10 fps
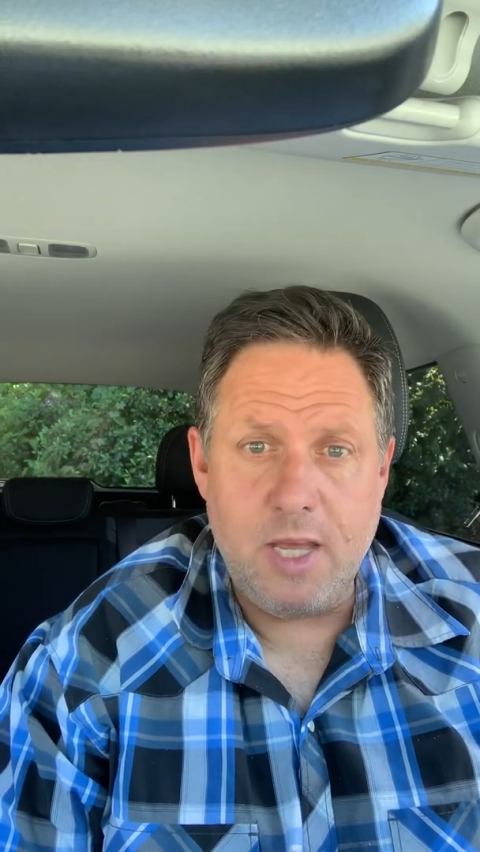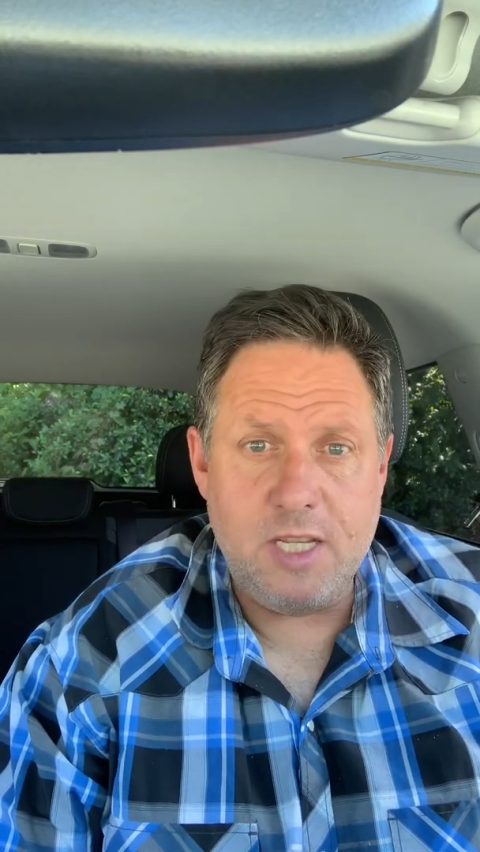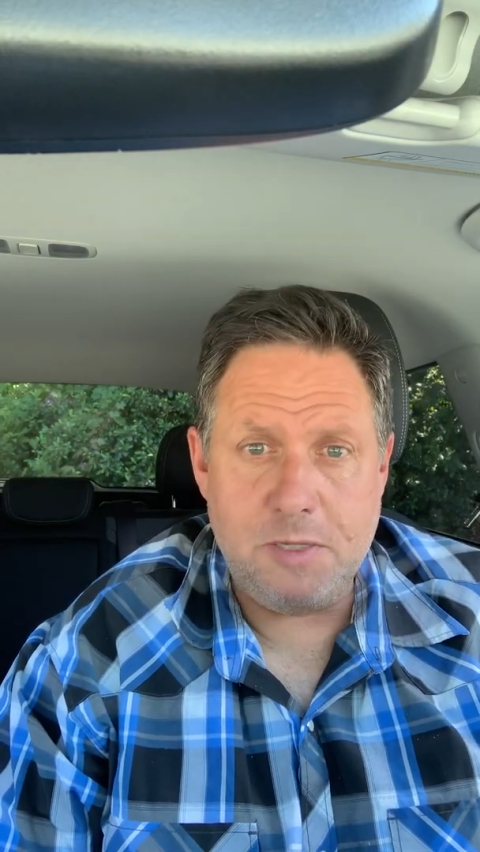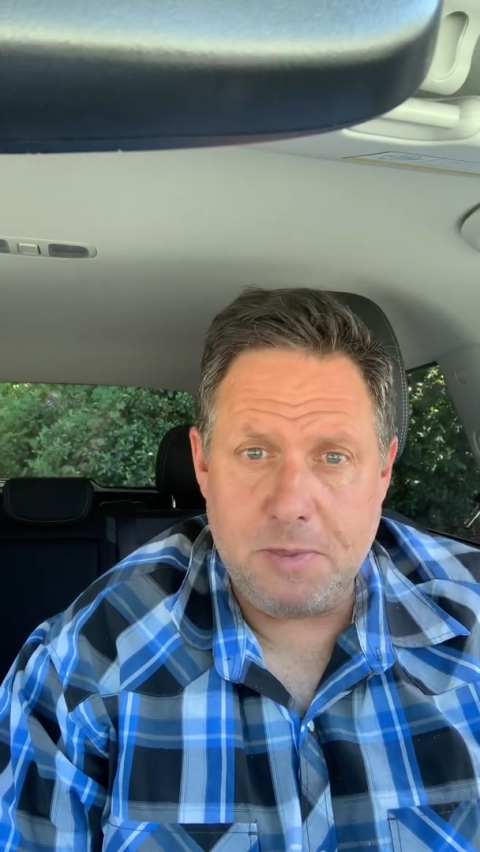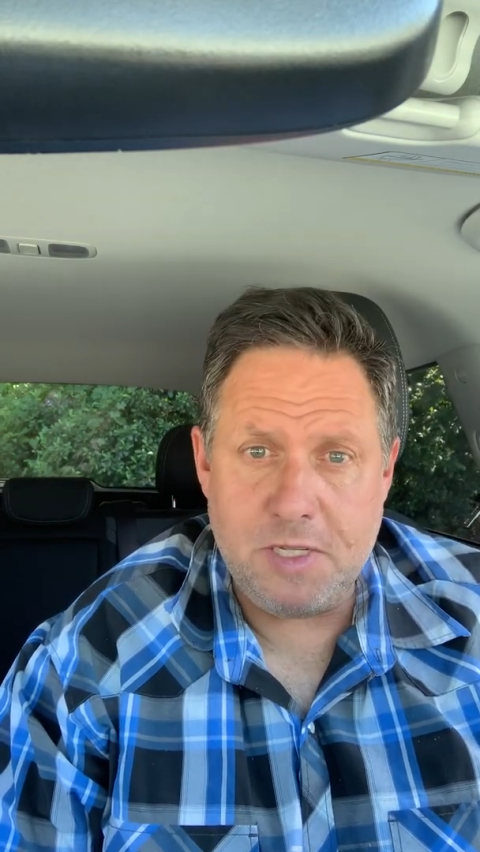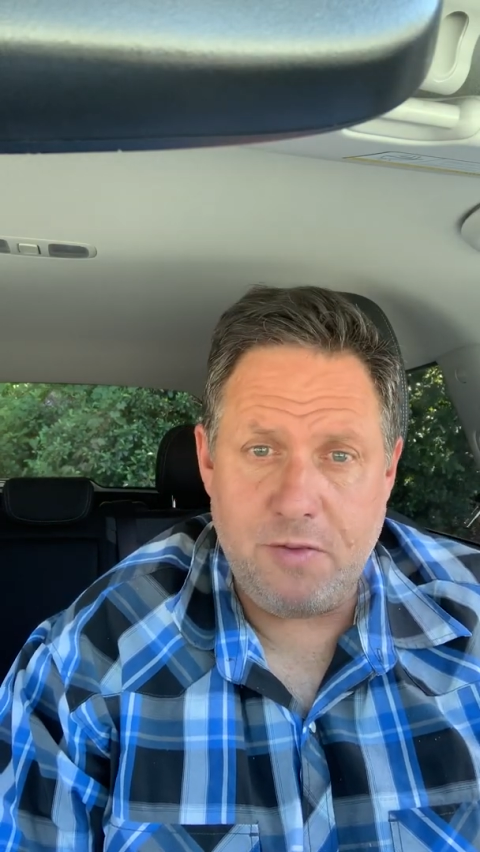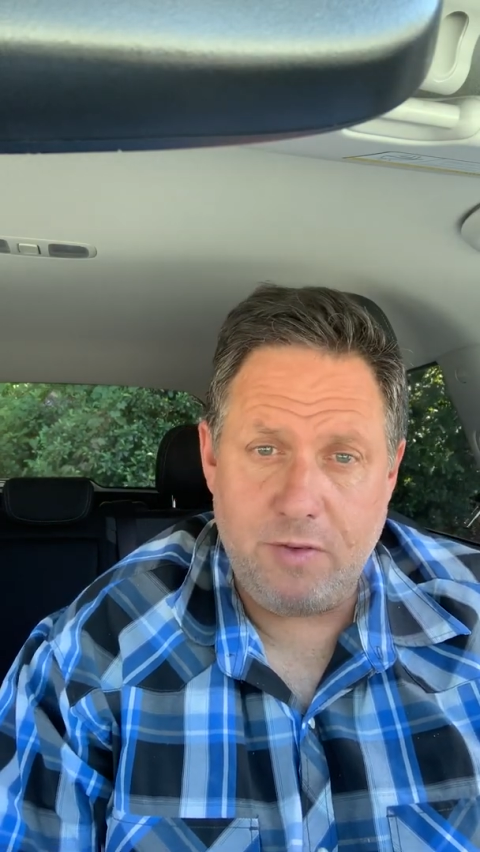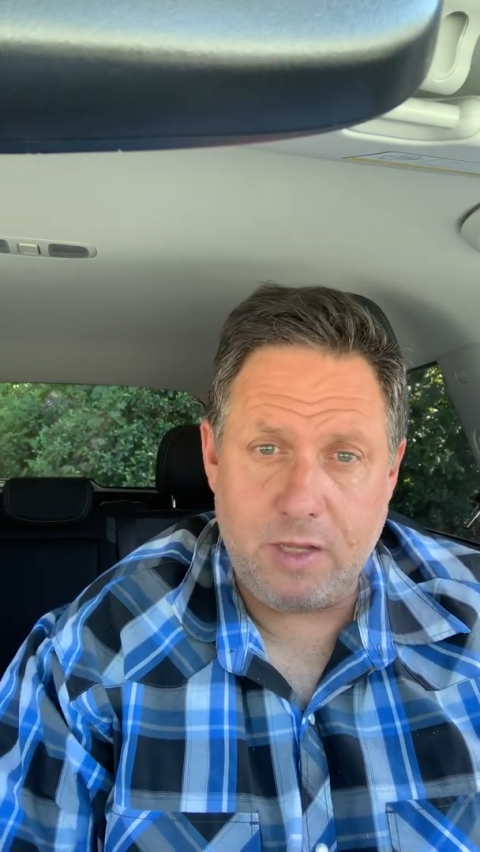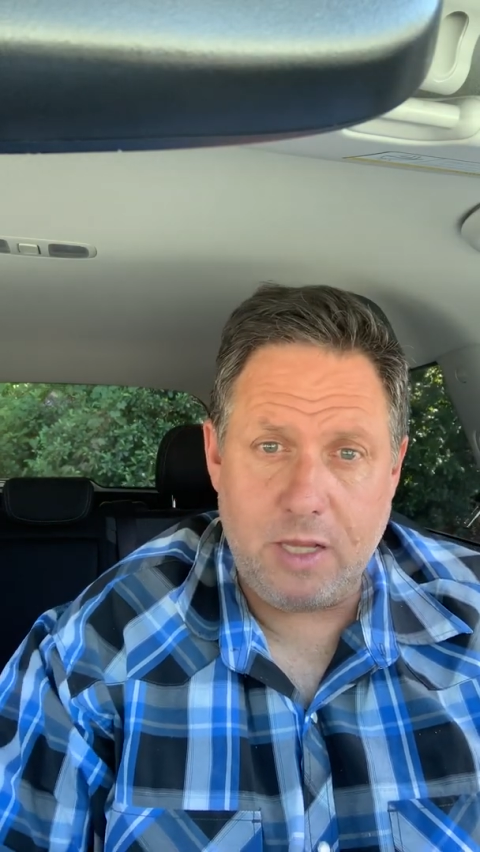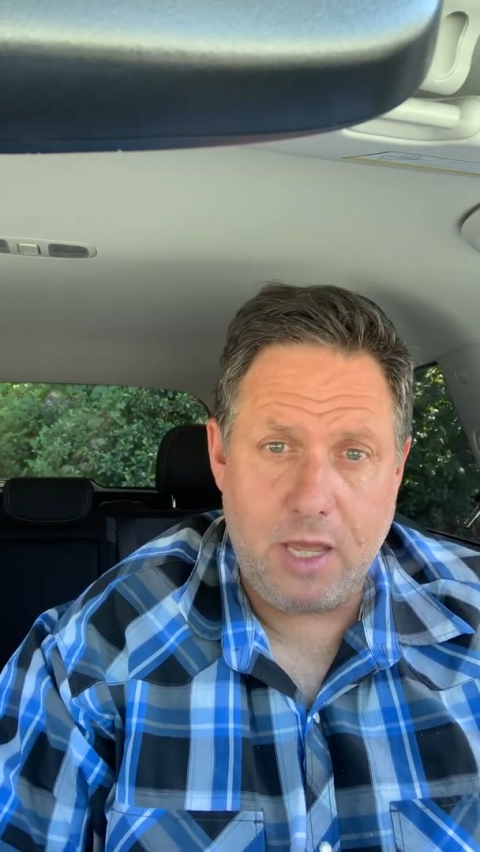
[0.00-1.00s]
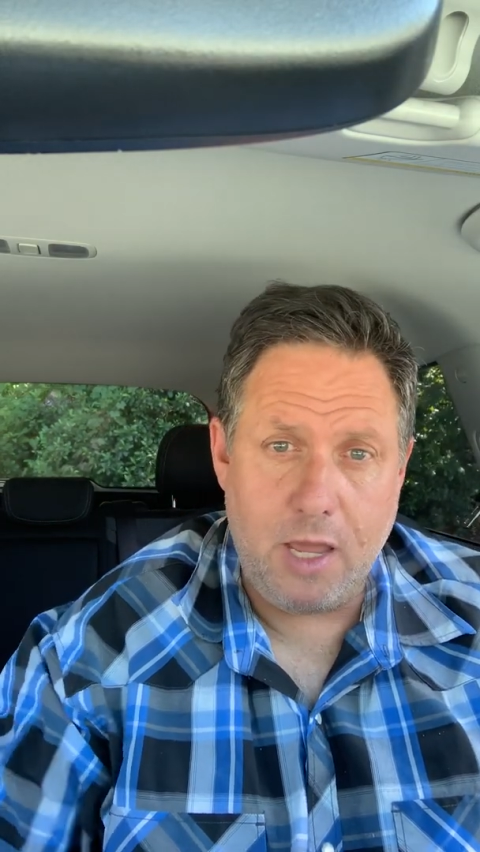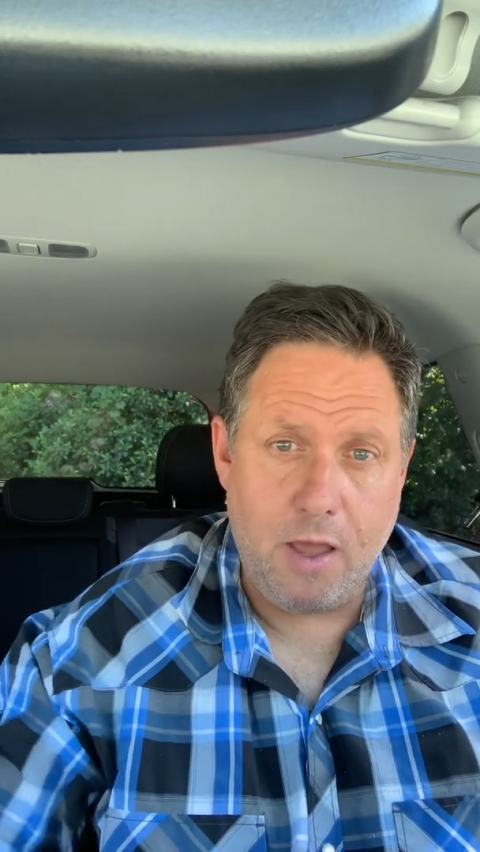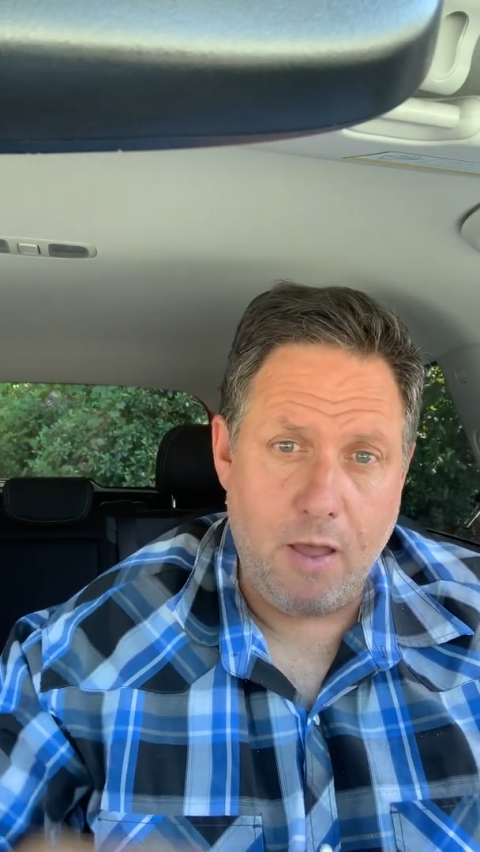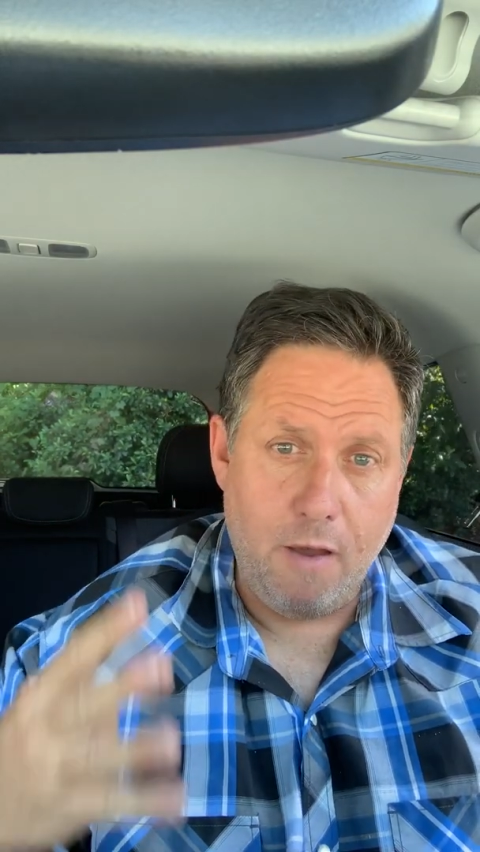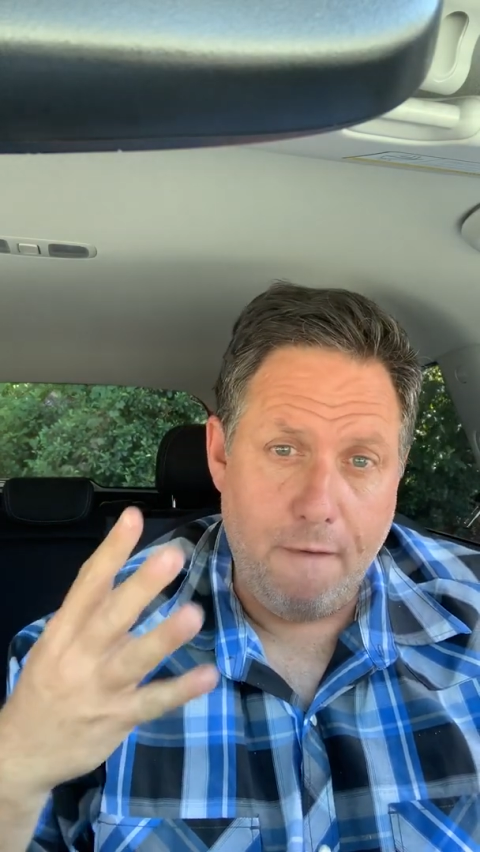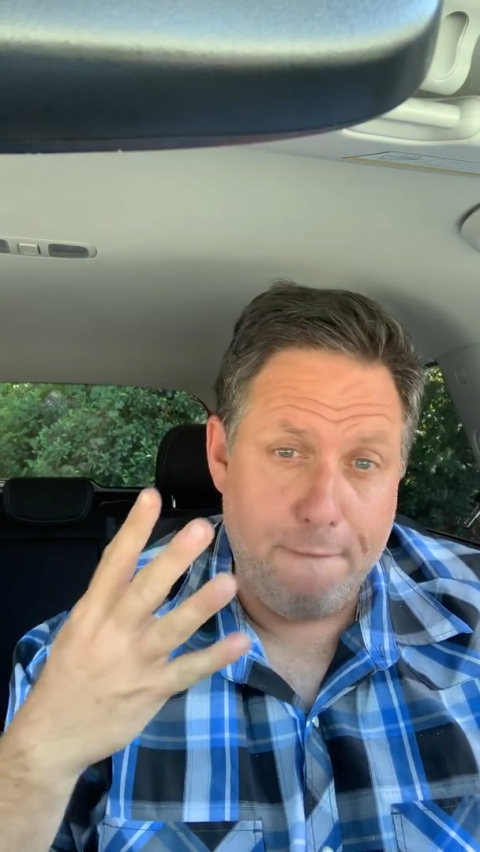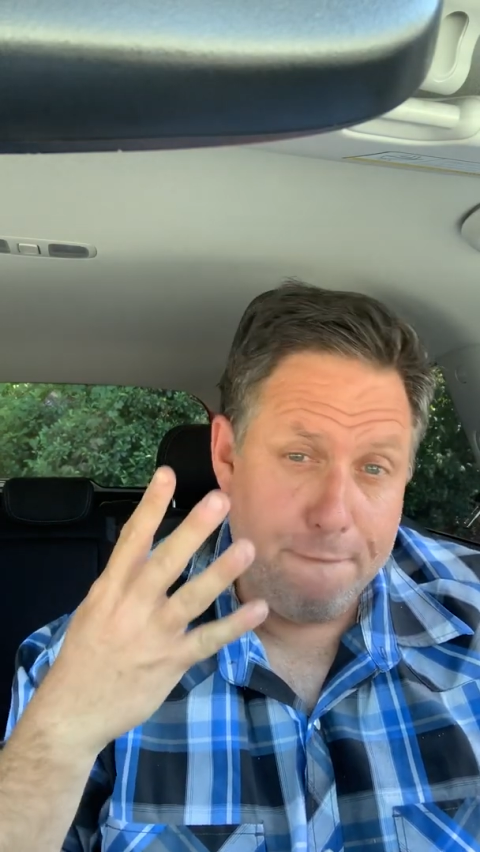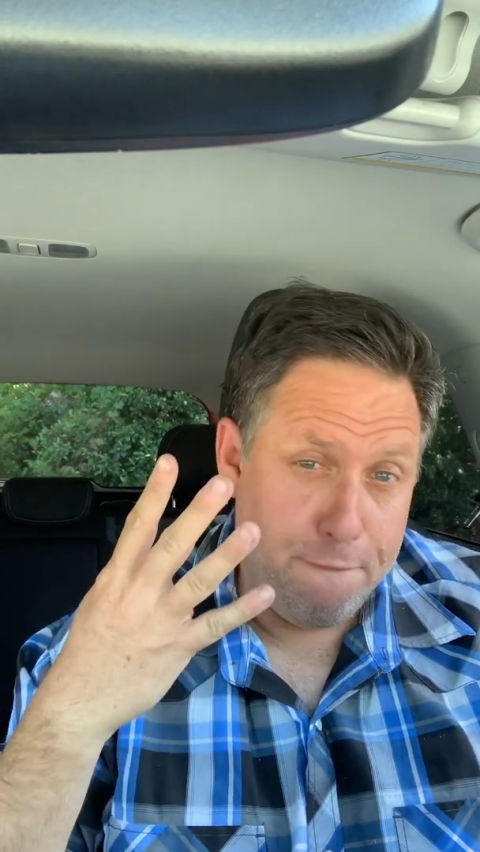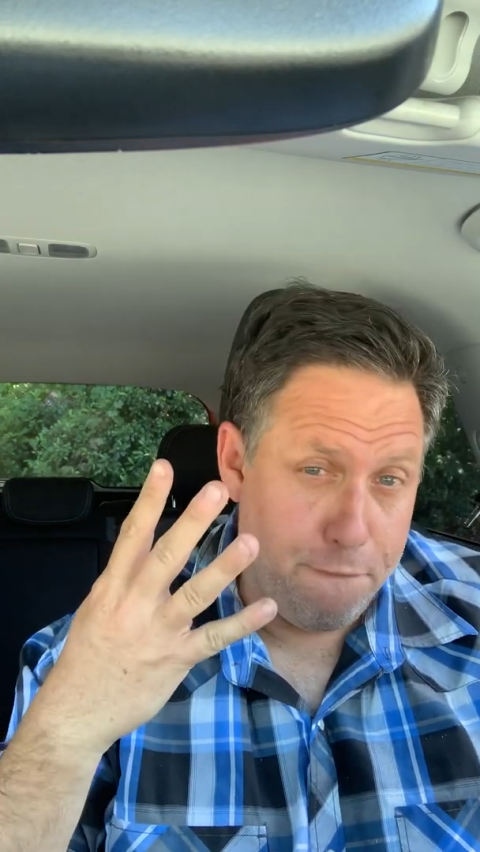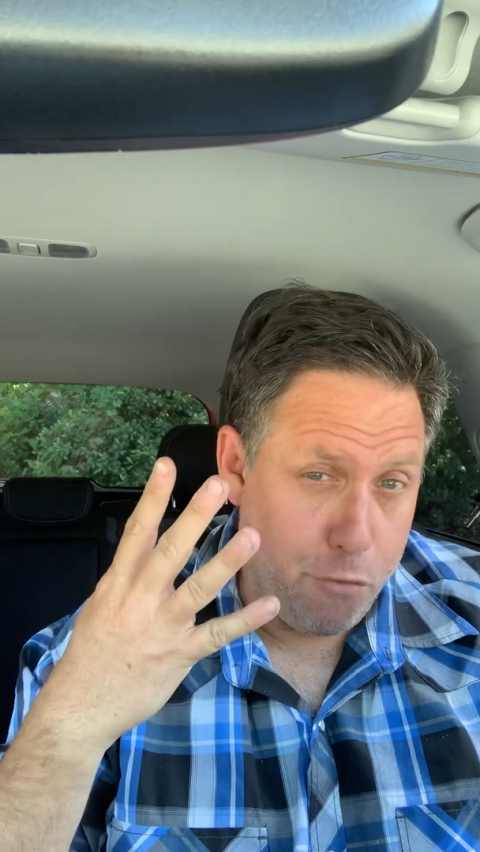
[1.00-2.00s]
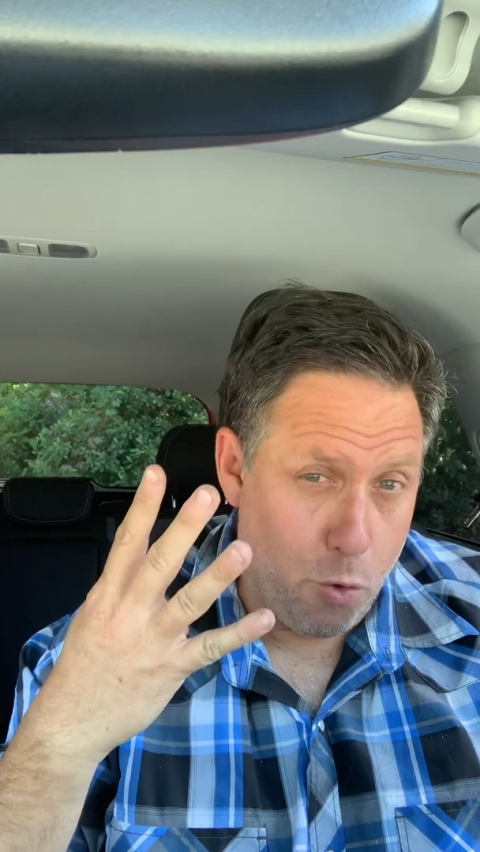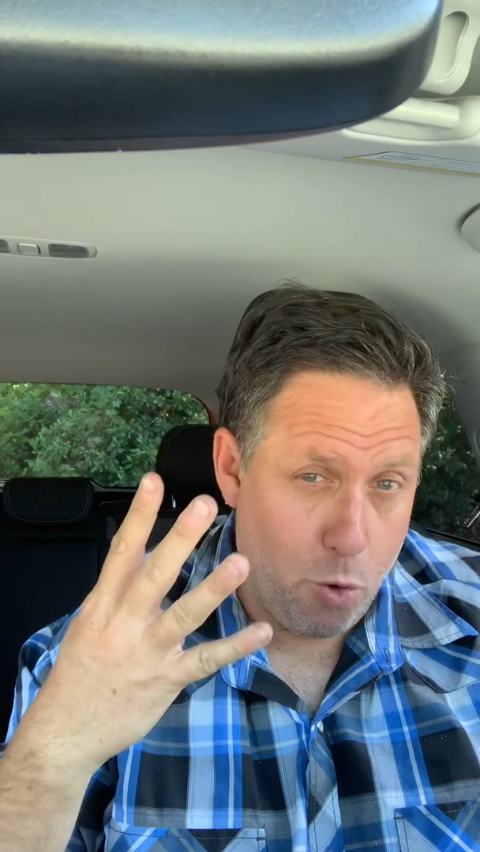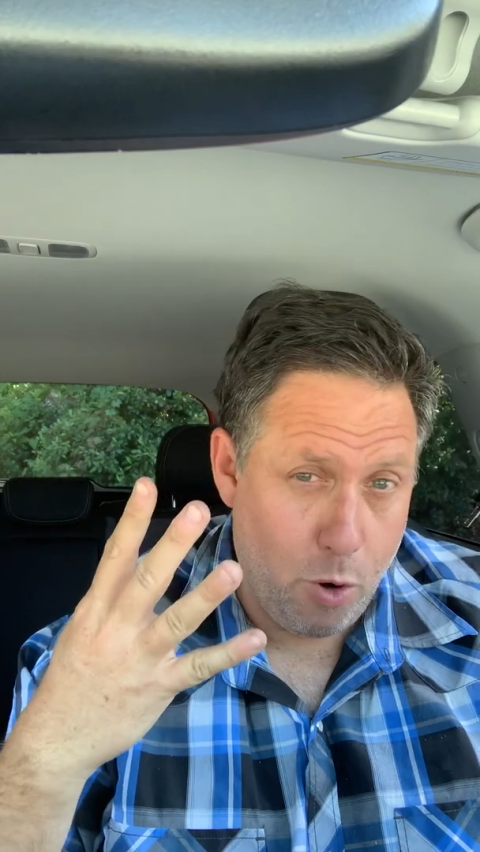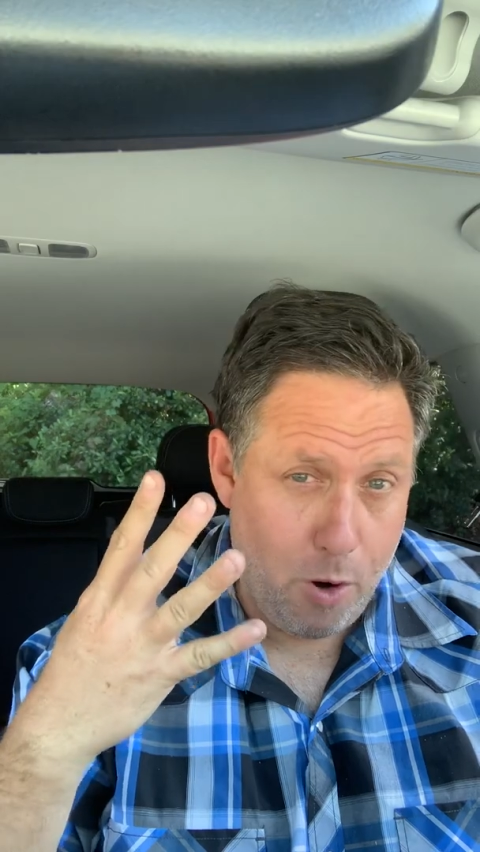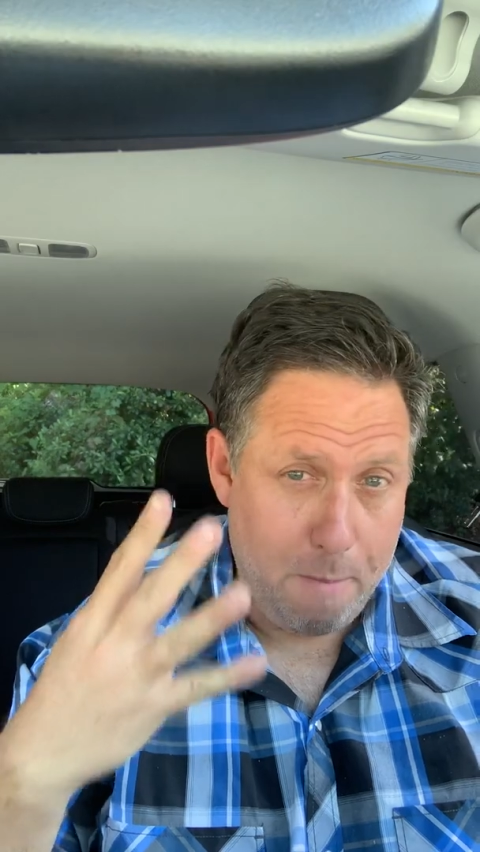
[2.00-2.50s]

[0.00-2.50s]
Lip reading: Specifically, 4